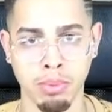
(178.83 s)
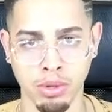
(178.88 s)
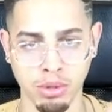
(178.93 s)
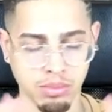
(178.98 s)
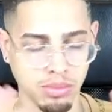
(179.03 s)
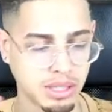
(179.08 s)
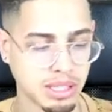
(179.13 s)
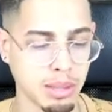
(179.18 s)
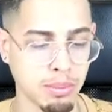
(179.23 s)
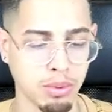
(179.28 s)

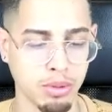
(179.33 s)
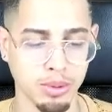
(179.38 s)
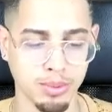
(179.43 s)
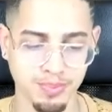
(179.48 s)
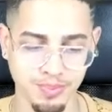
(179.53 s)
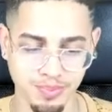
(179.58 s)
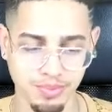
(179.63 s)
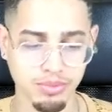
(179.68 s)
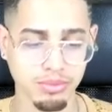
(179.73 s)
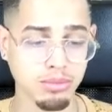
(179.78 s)
Boom, simple.
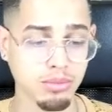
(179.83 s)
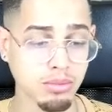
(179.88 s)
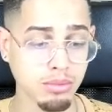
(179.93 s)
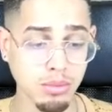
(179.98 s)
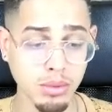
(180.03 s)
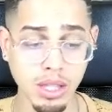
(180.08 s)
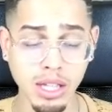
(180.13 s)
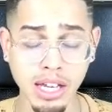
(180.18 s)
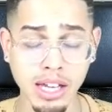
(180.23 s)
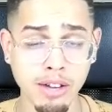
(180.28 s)

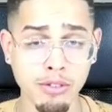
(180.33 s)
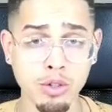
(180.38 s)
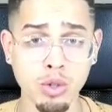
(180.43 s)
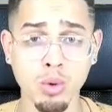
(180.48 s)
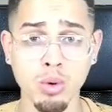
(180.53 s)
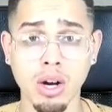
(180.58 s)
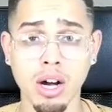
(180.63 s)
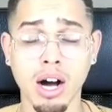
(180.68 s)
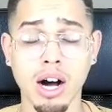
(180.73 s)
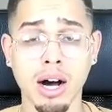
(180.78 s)
If you